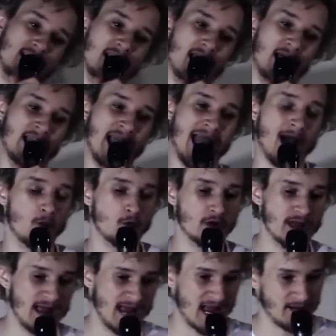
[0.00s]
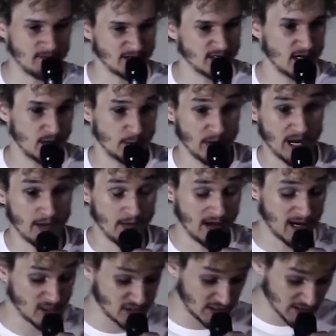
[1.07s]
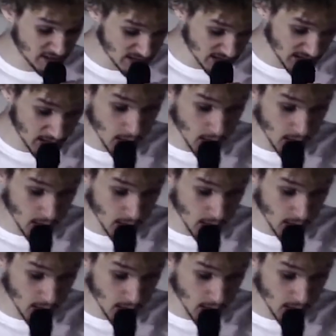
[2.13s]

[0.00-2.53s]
like an hour and a half has gone by. The hygienist is like,